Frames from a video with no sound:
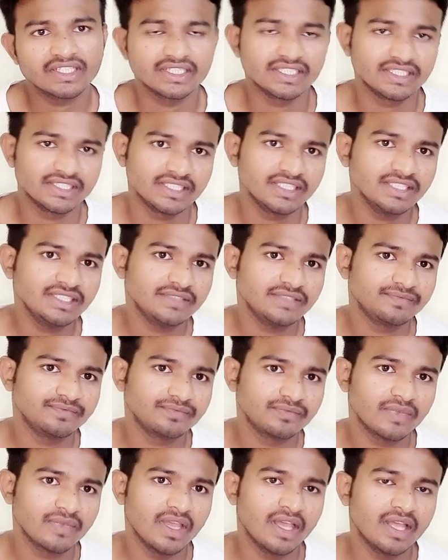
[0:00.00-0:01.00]
disease,
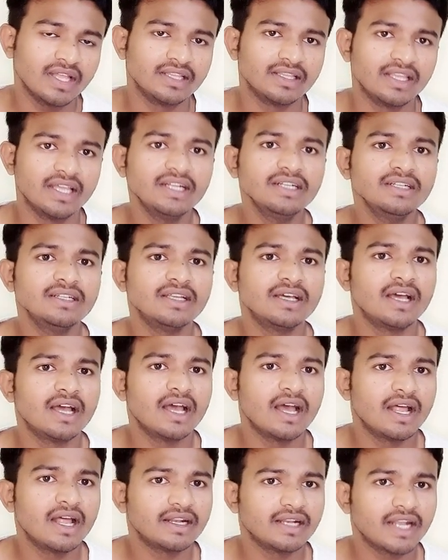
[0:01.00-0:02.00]
then
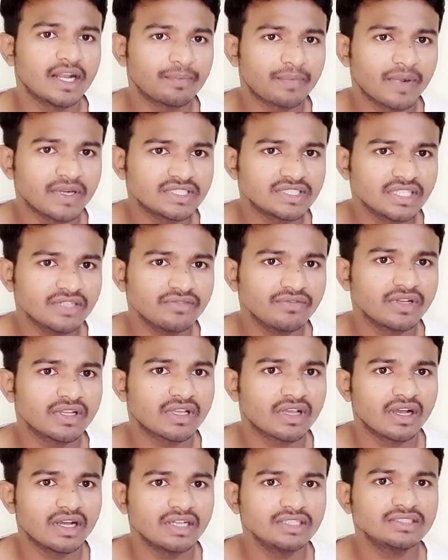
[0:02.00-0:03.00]
that person will
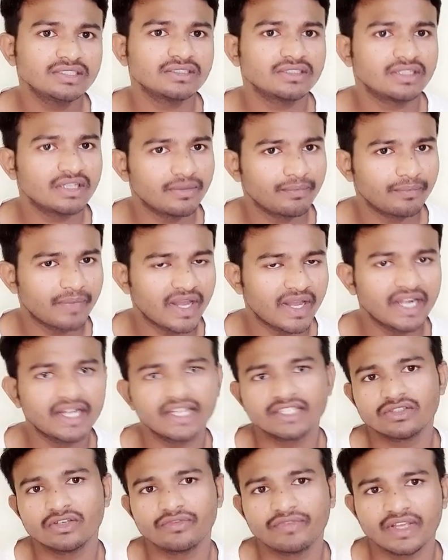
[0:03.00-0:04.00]
cause Barrett
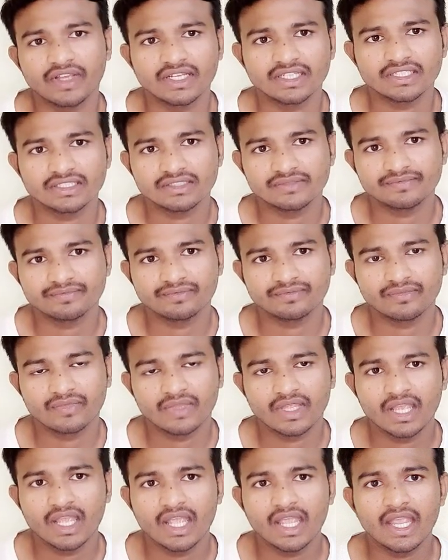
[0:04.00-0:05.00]
esophagus.
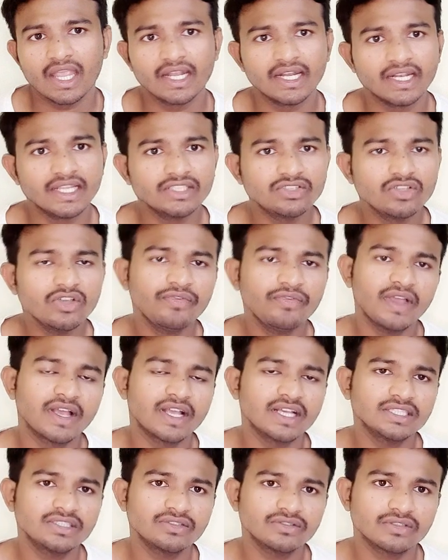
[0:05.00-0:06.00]
In
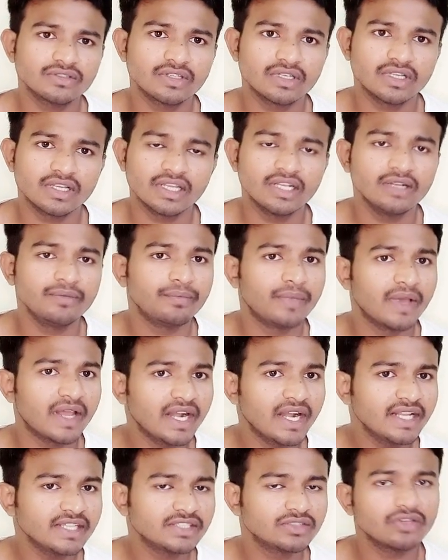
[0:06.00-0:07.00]

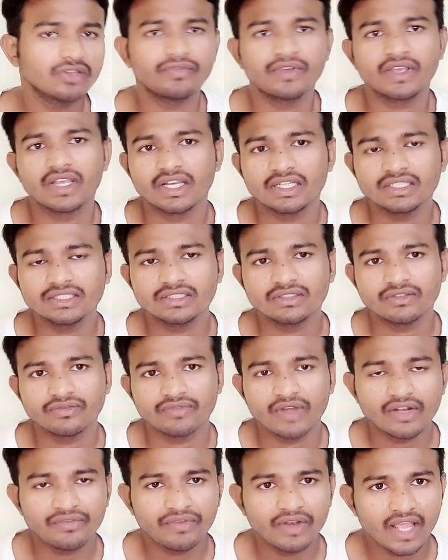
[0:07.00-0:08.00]
Barrett esophagus,
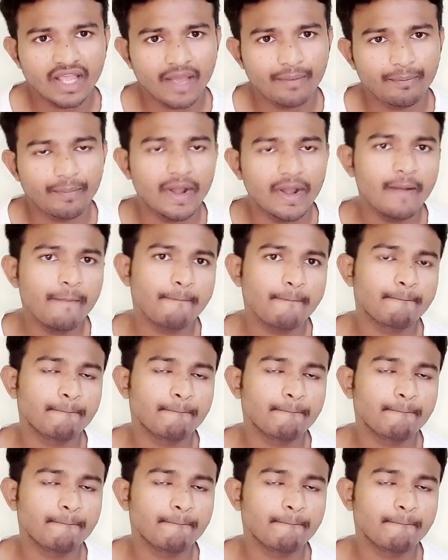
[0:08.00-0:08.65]
what will happen?